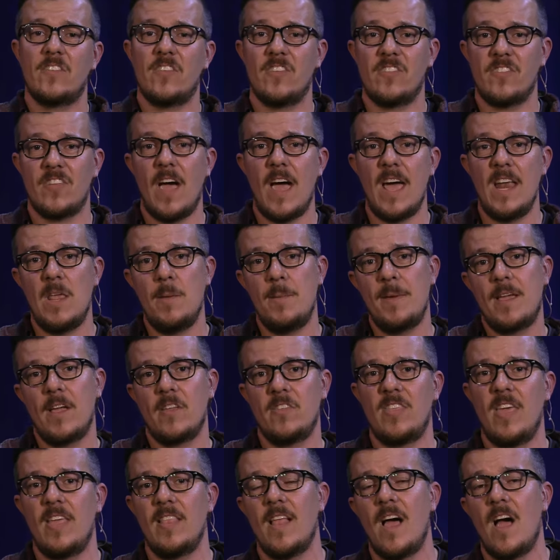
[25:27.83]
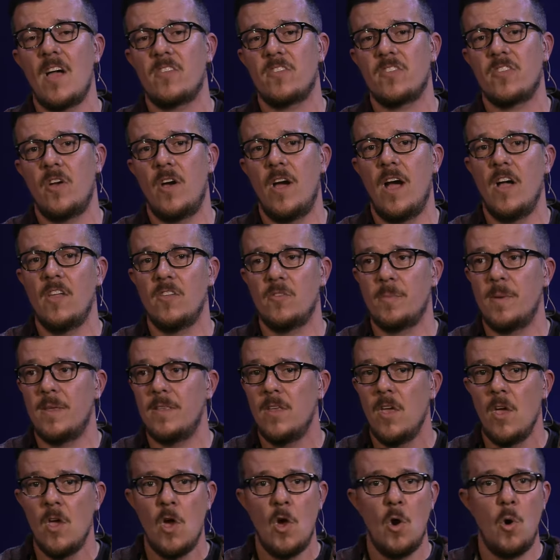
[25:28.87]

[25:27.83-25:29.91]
society because they lost their husband,